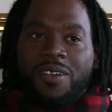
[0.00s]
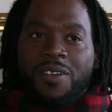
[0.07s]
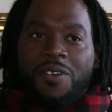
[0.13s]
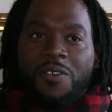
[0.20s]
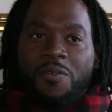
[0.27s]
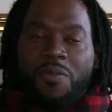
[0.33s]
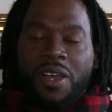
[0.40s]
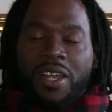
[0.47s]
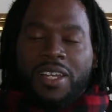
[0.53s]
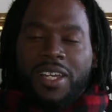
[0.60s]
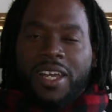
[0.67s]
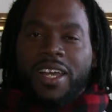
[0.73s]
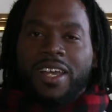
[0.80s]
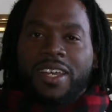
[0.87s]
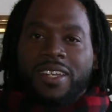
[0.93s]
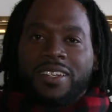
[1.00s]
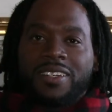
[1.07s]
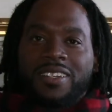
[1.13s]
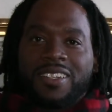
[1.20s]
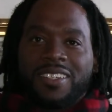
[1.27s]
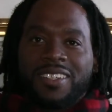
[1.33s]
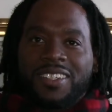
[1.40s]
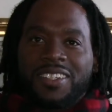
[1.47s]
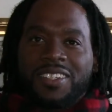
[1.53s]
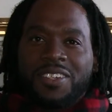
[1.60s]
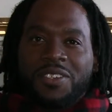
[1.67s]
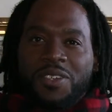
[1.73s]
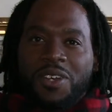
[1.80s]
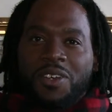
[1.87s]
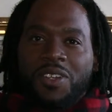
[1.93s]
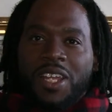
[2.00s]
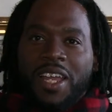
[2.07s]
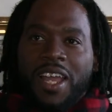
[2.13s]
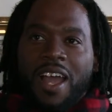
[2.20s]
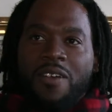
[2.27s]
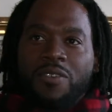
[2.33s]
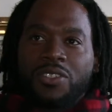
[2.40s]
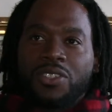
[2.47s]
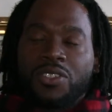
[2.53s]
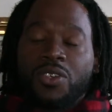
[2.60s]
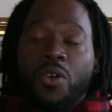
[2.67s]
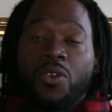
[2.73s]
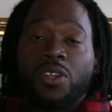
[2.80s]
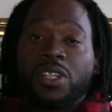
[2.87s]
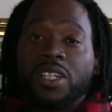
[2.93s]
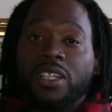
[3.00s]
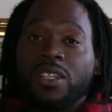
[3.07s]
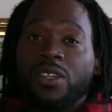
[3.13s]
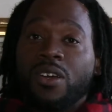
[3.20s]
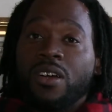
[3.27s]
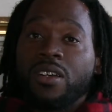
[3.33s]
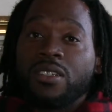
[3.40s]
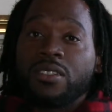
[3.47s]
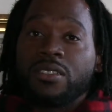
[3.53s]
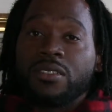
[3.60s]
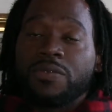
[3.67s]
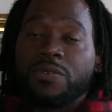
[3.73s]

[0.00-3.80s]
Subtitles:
oh my God, like I was totally lost